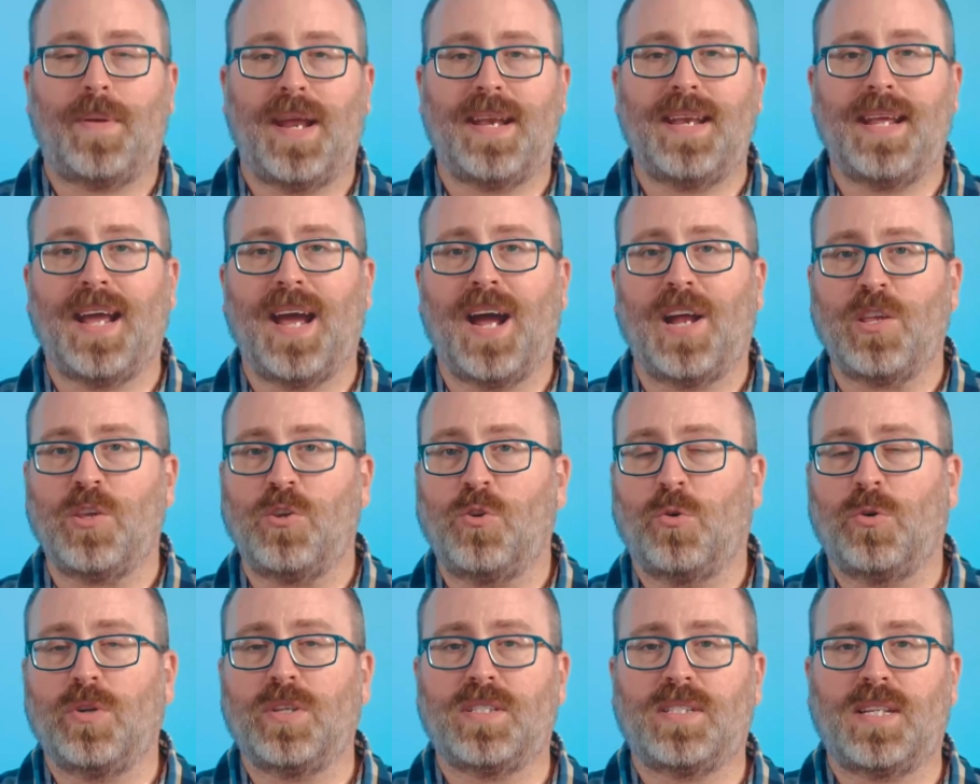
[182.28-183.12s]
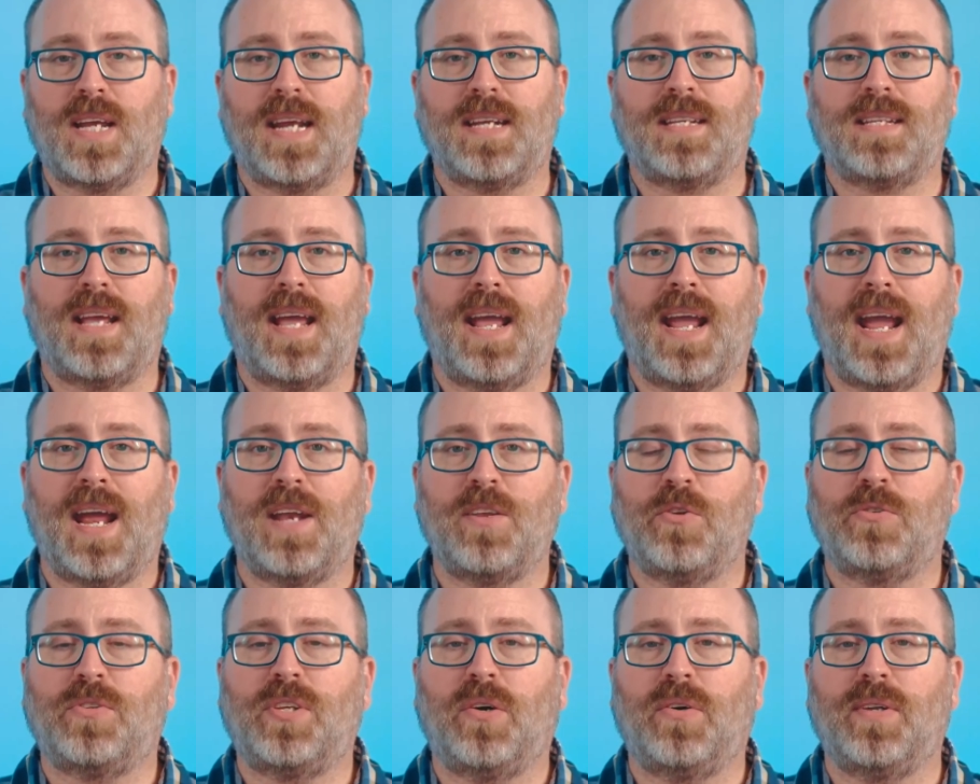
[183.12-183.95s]
Depending on your state
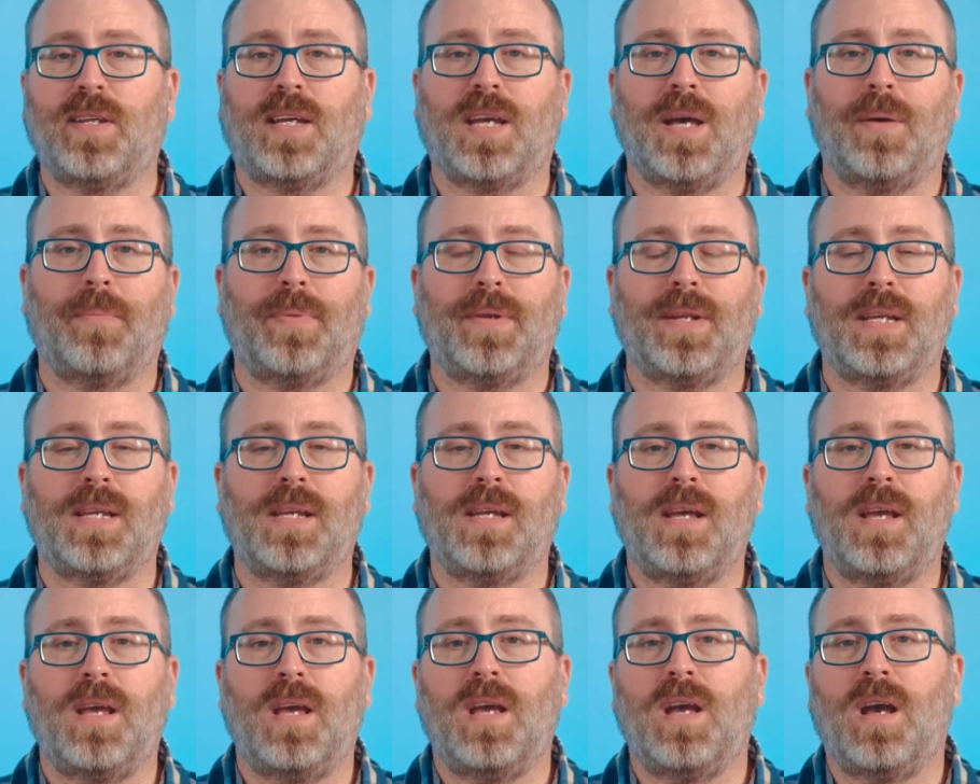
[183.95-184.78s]
and utility company,